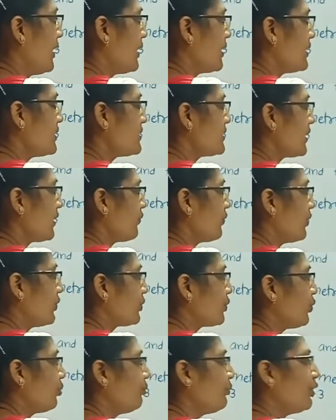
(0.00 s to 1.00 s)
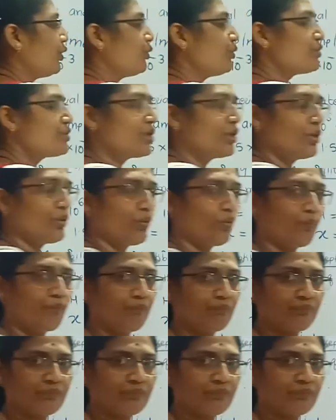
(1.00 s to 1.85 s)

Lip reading: is equal to mu 0,